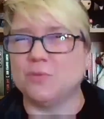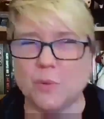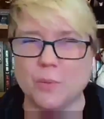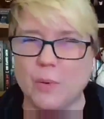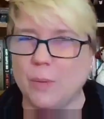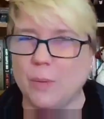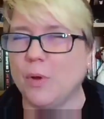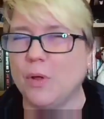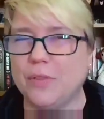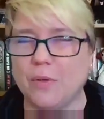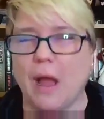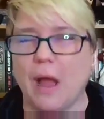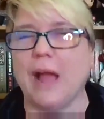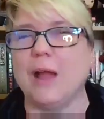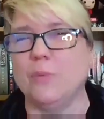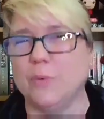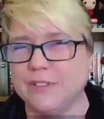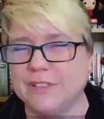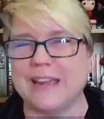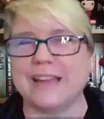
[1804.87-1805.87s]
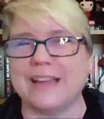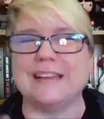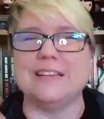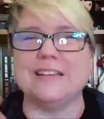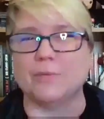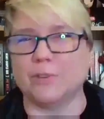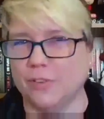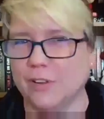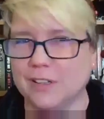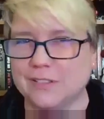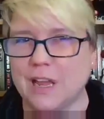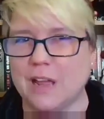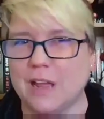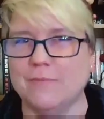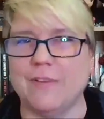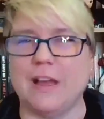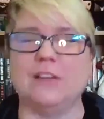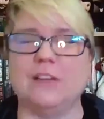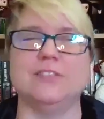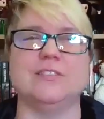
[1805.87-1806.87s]
where we were both, I was an academic for a long
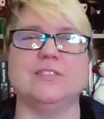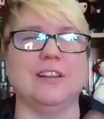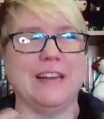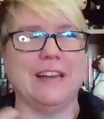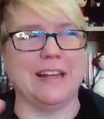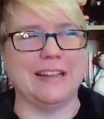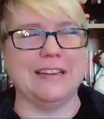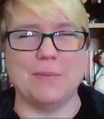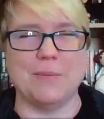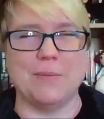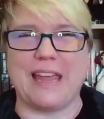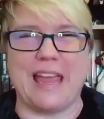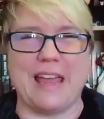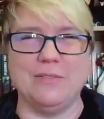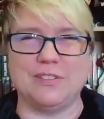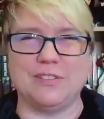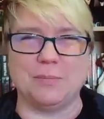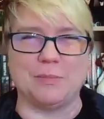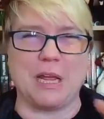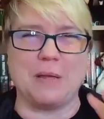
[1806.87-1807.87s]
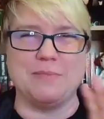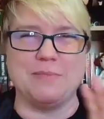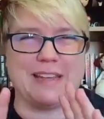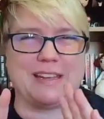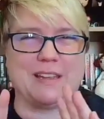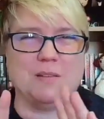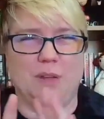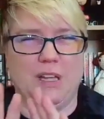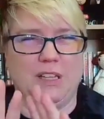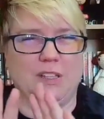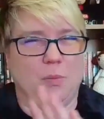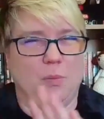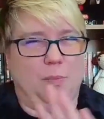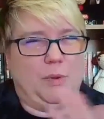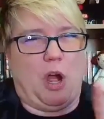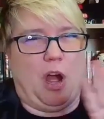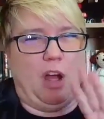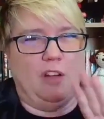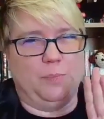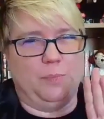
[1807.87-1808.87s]
time, Val still an academic, and sometimes that can be a little
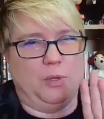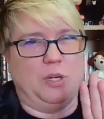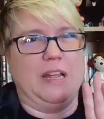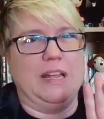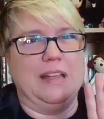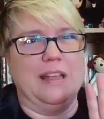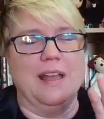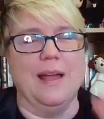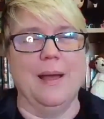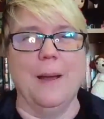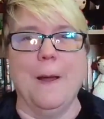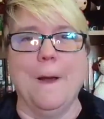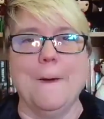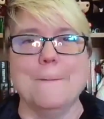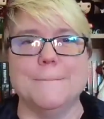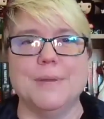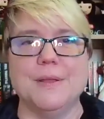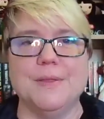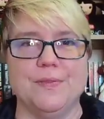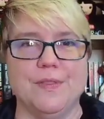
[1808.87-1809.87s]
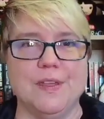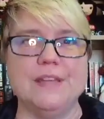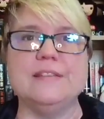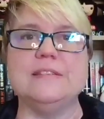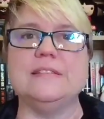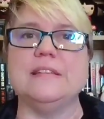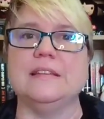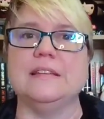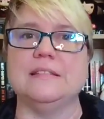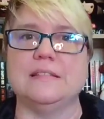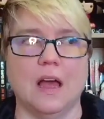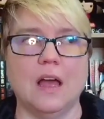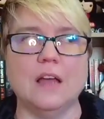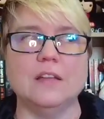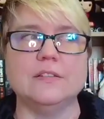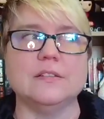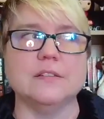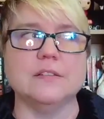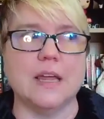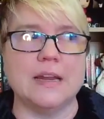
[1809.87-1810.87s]
bit off-putting, but this is
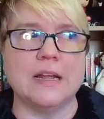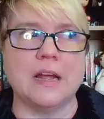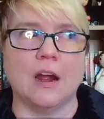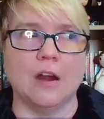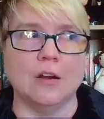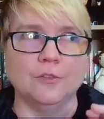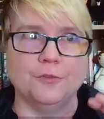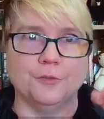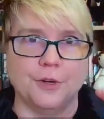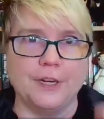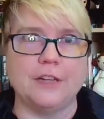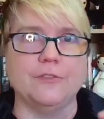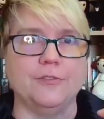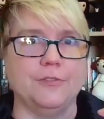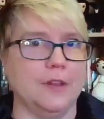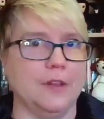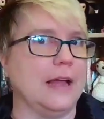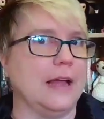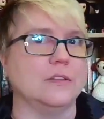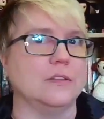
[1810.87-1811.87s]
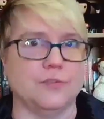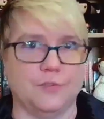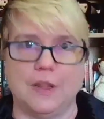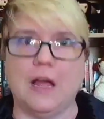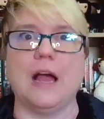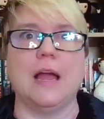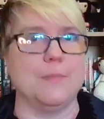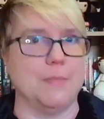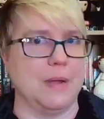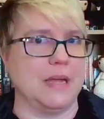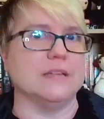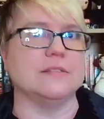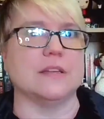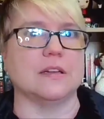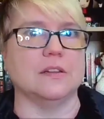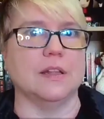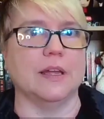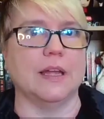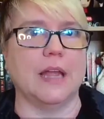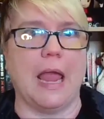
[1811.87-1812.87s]
us letting our freak flags fly,
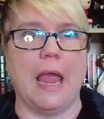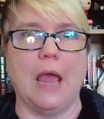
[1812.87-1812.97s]
basically,